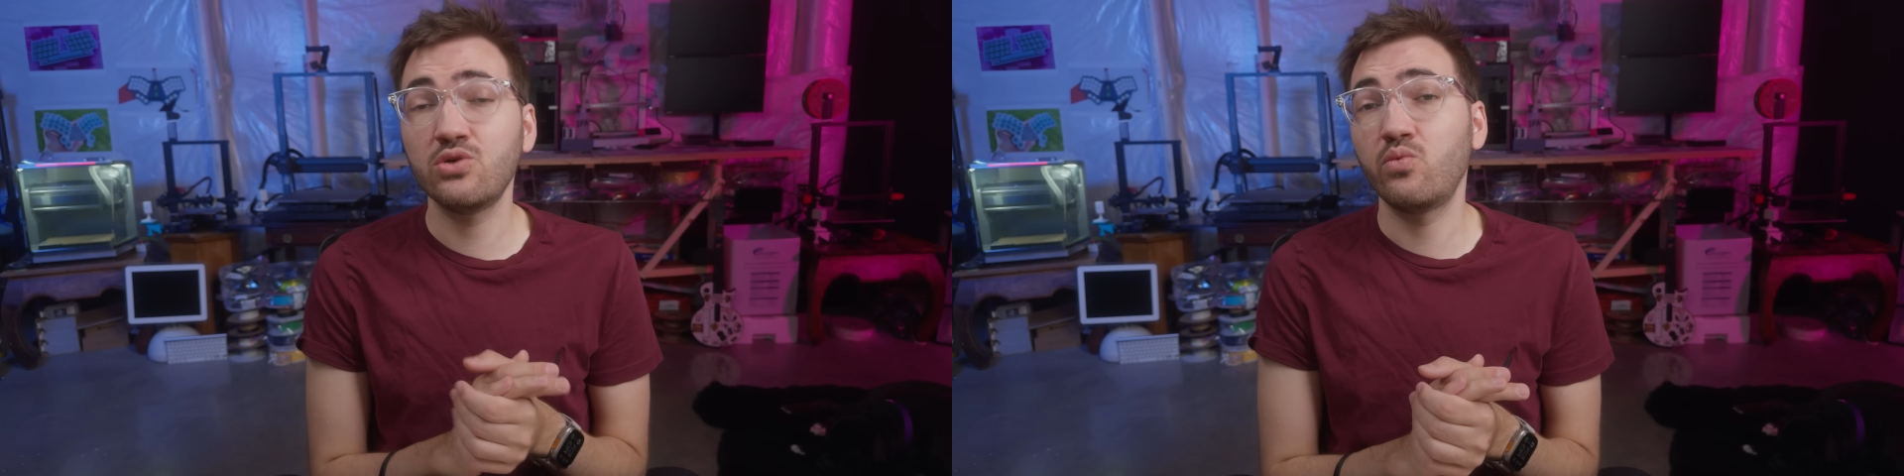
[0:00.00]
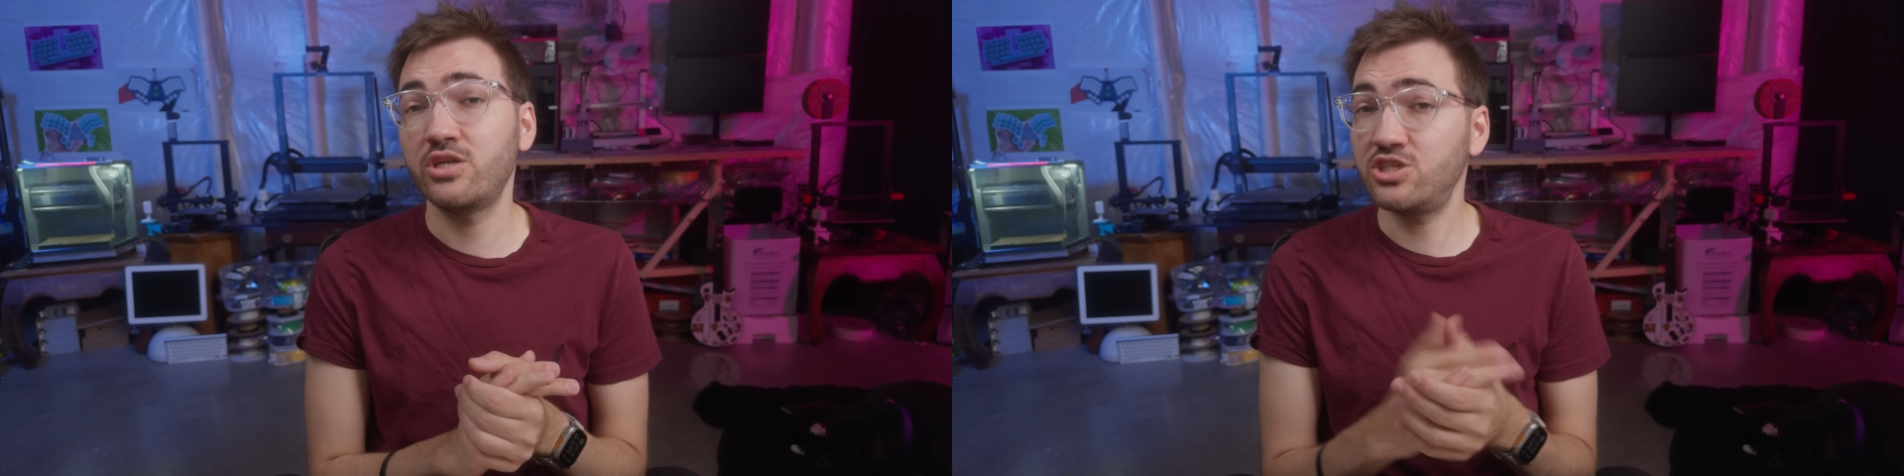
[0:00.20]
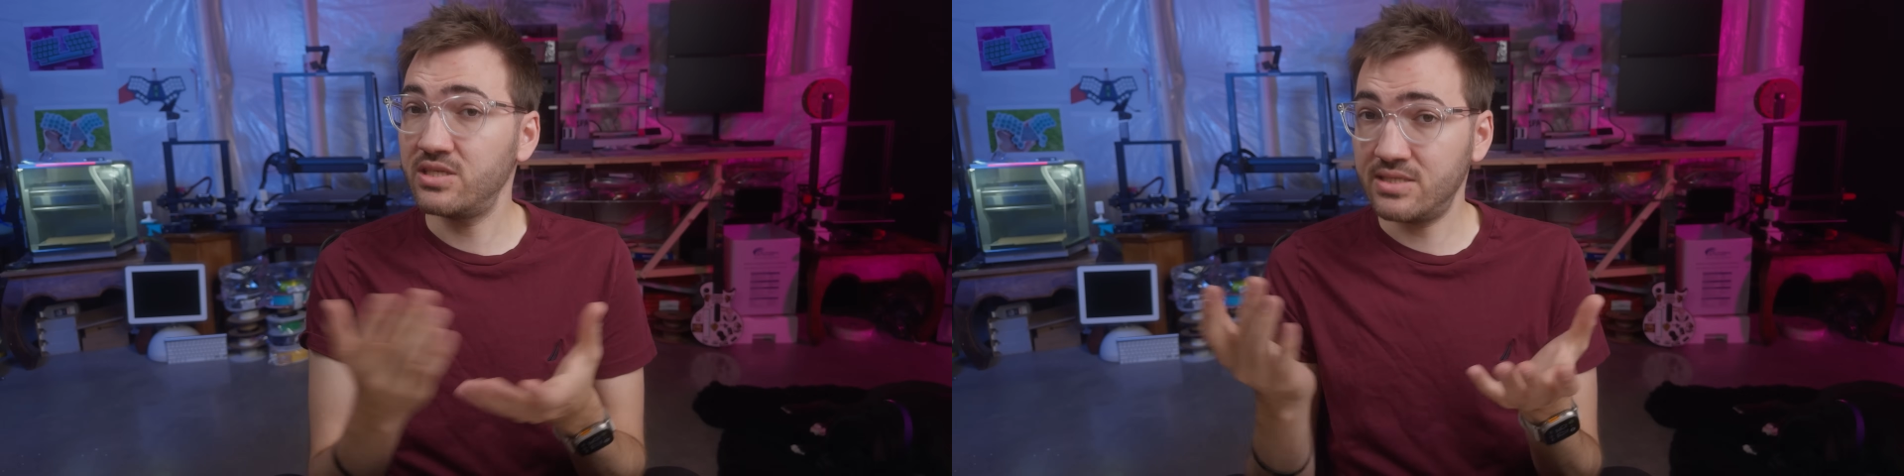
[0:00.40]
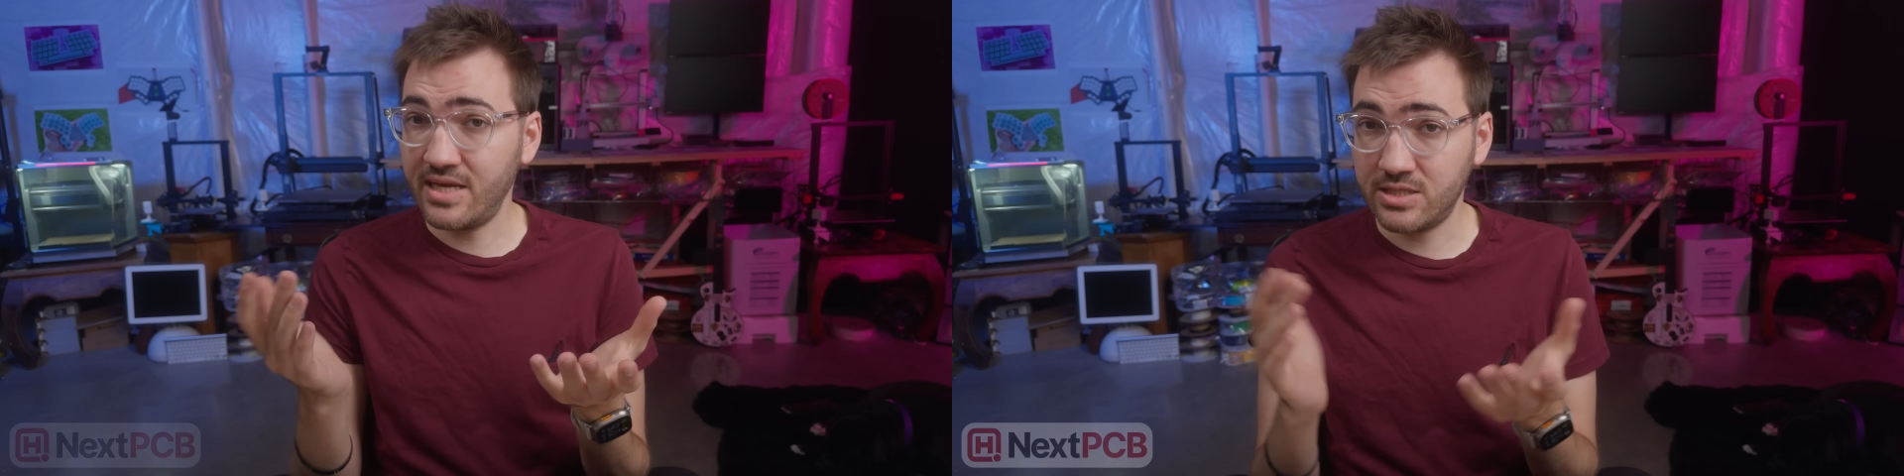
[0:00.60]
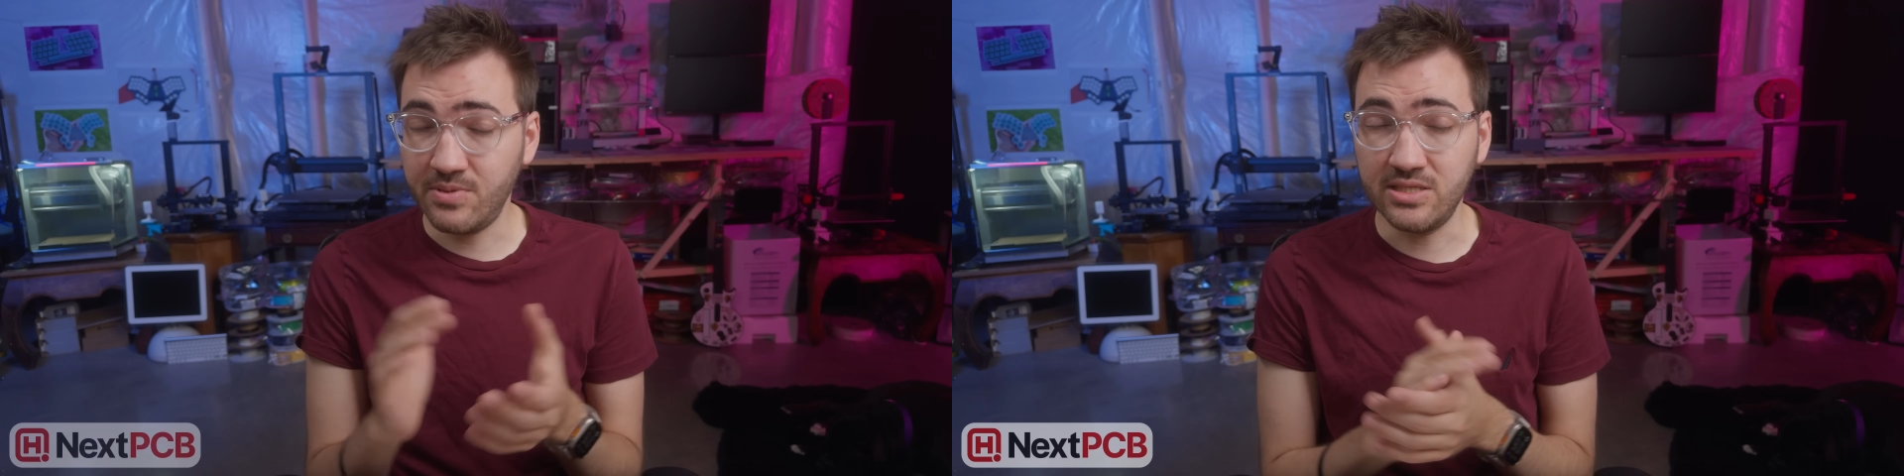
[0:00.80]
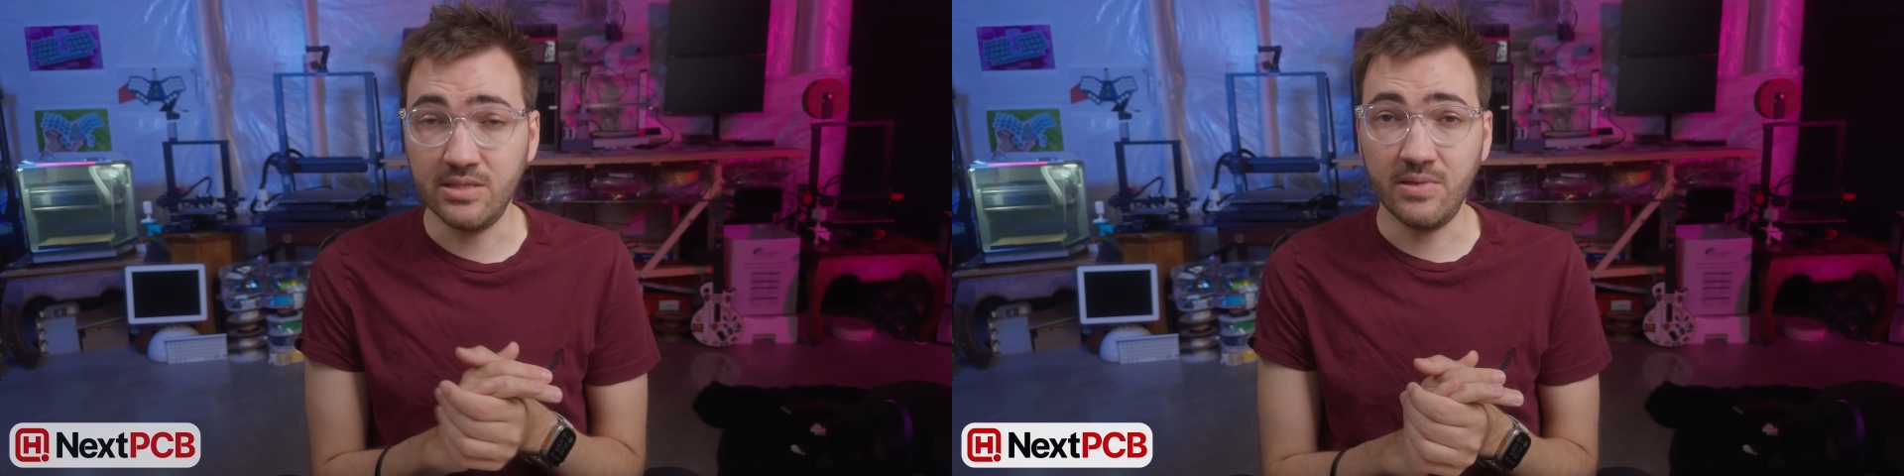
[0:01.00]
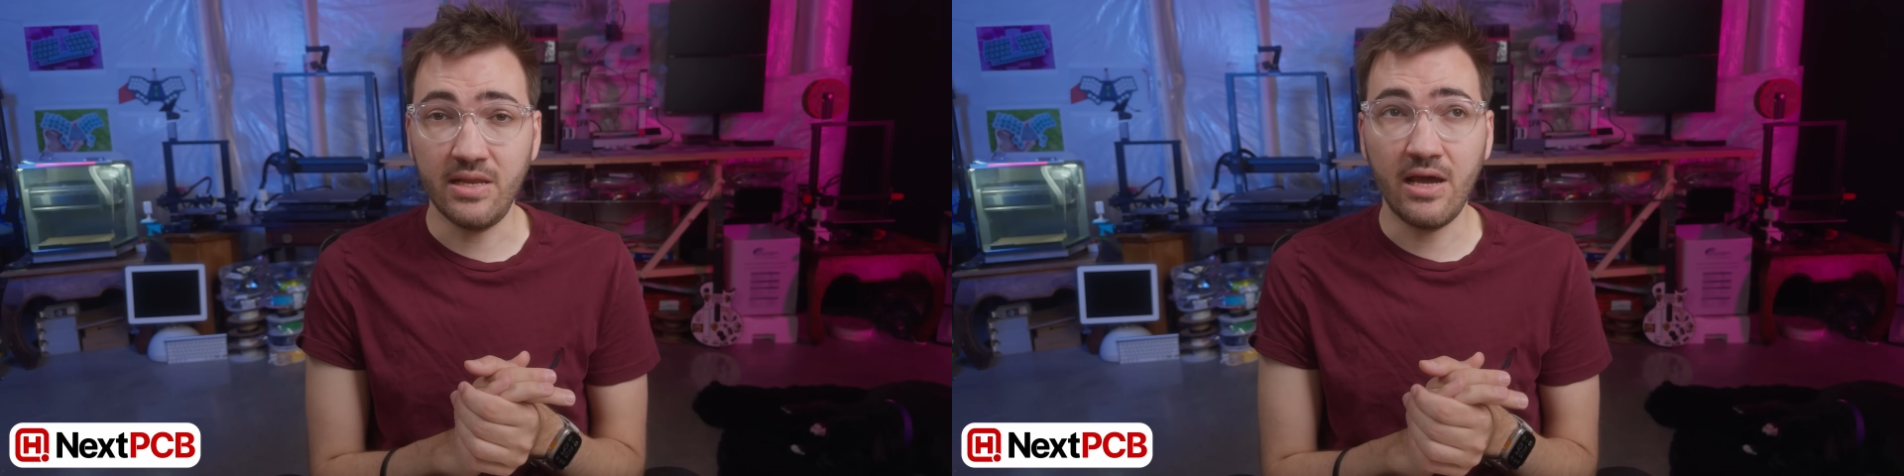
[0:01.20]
which is NextPCB.